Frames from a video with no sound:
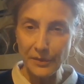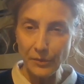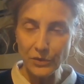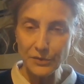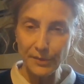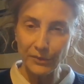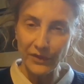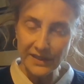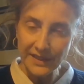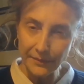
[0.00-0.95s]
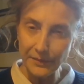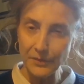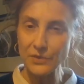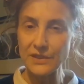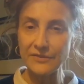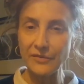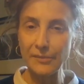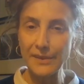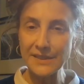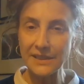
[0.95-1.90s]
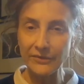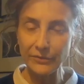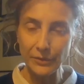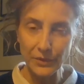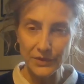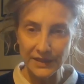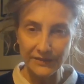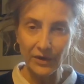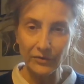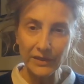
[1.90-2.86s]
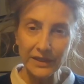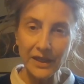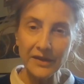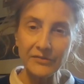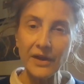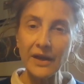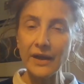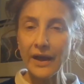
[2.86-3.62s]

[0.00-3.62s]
We want to be authentic. We want to live our best life. We want to live our real life.